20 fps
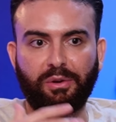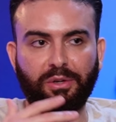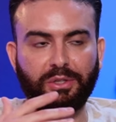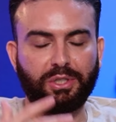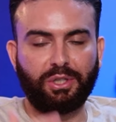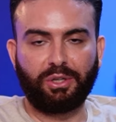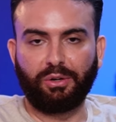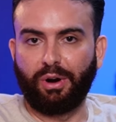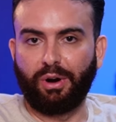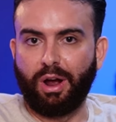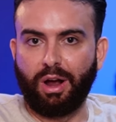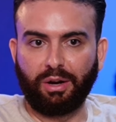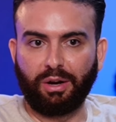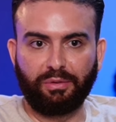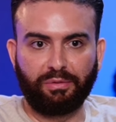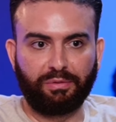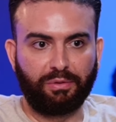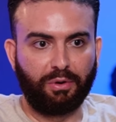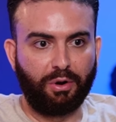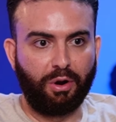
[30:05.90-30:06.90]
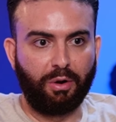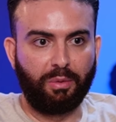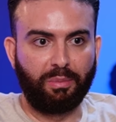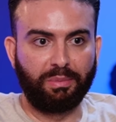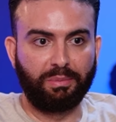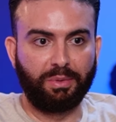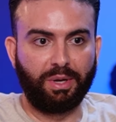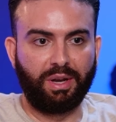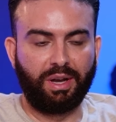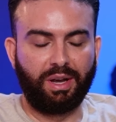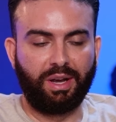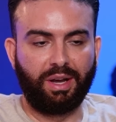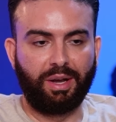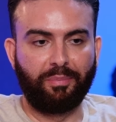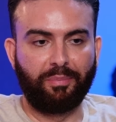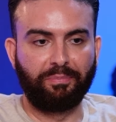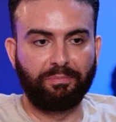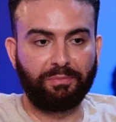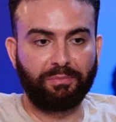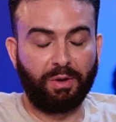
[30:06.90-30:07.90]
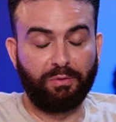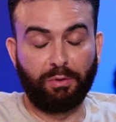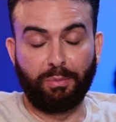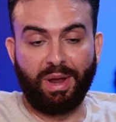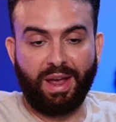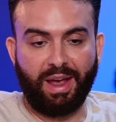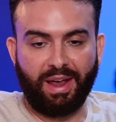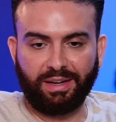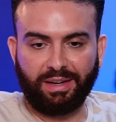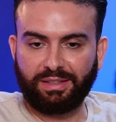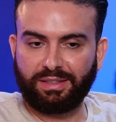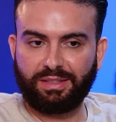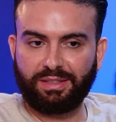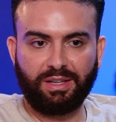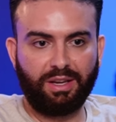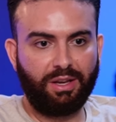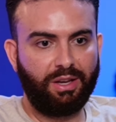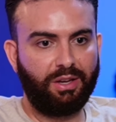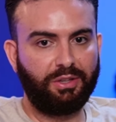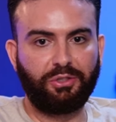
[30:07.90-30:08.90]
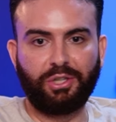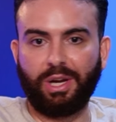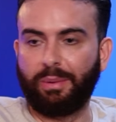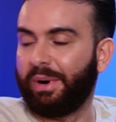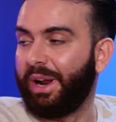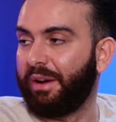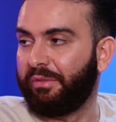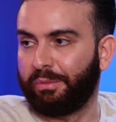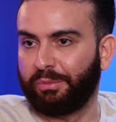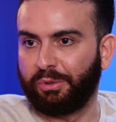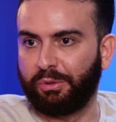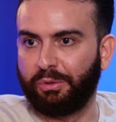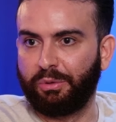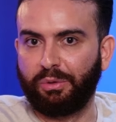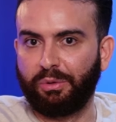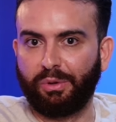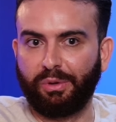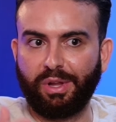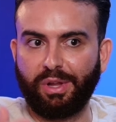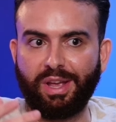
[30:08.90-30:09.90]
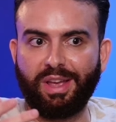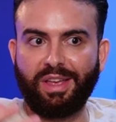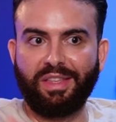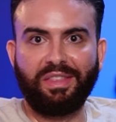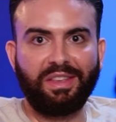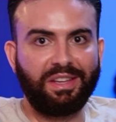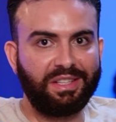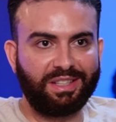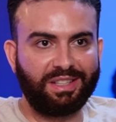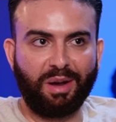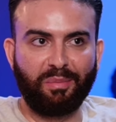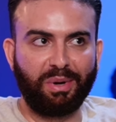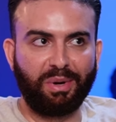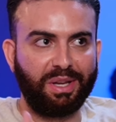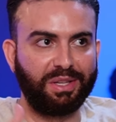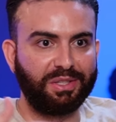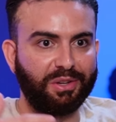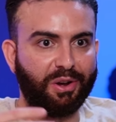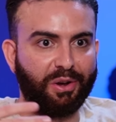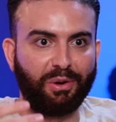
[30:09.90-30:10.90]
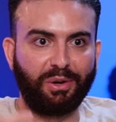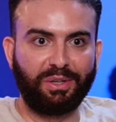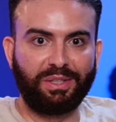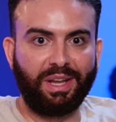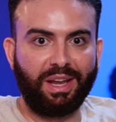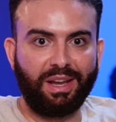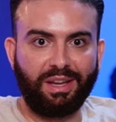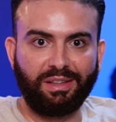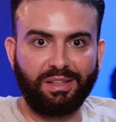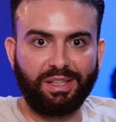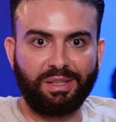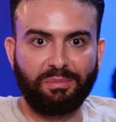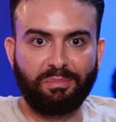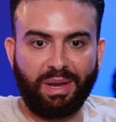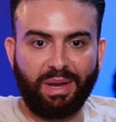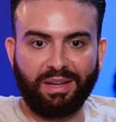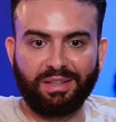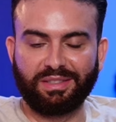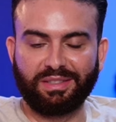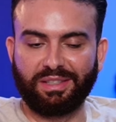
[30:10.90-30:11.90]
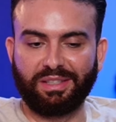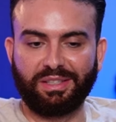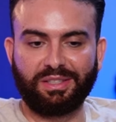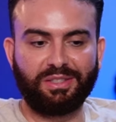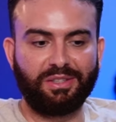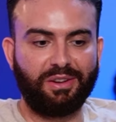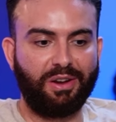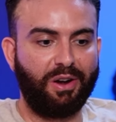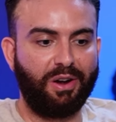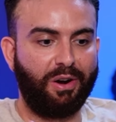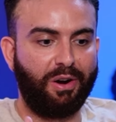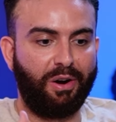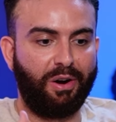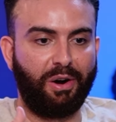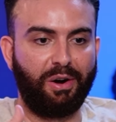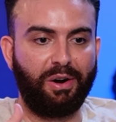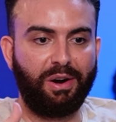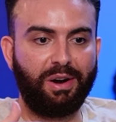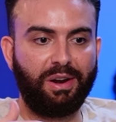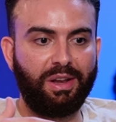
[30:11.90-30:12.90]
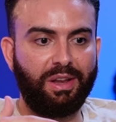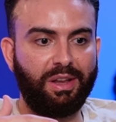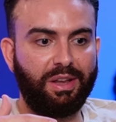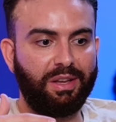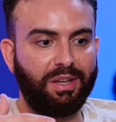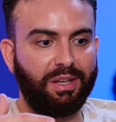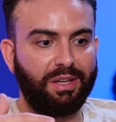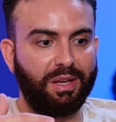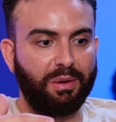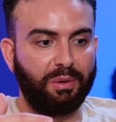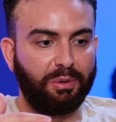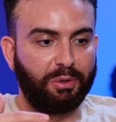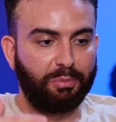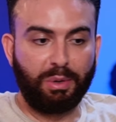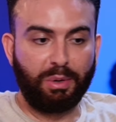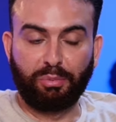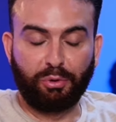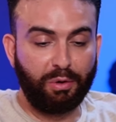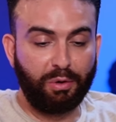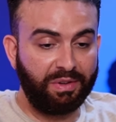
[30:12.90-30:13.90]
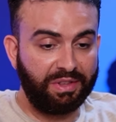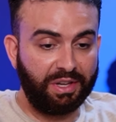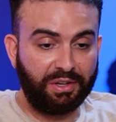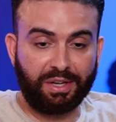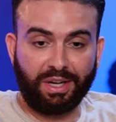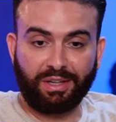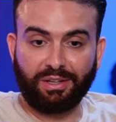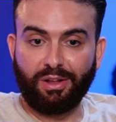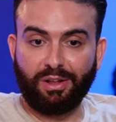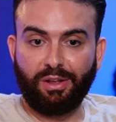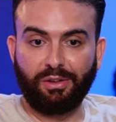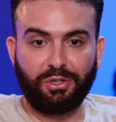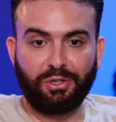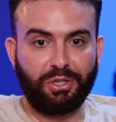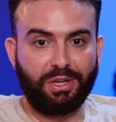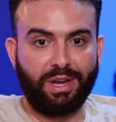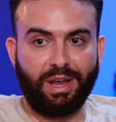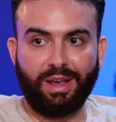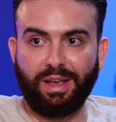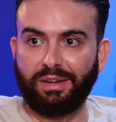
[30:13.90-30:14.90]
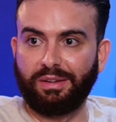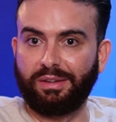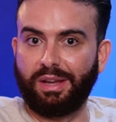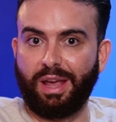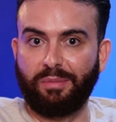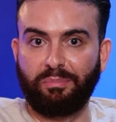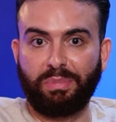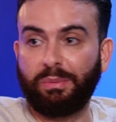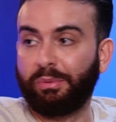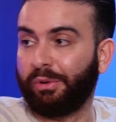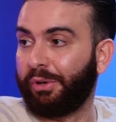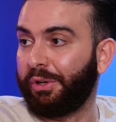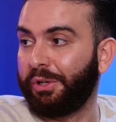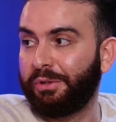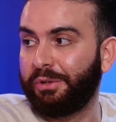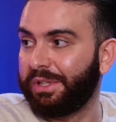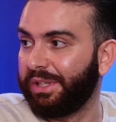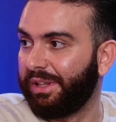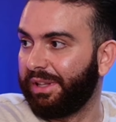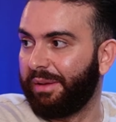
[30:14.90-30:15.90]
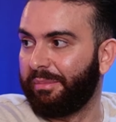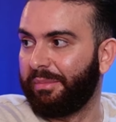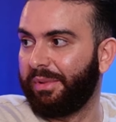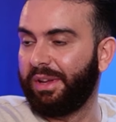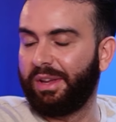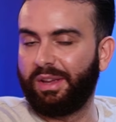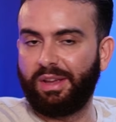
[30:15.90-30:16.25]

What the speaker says: it's Grok from X, Gemini from Google, these companies on a daily basis are improving their technology and people are using them.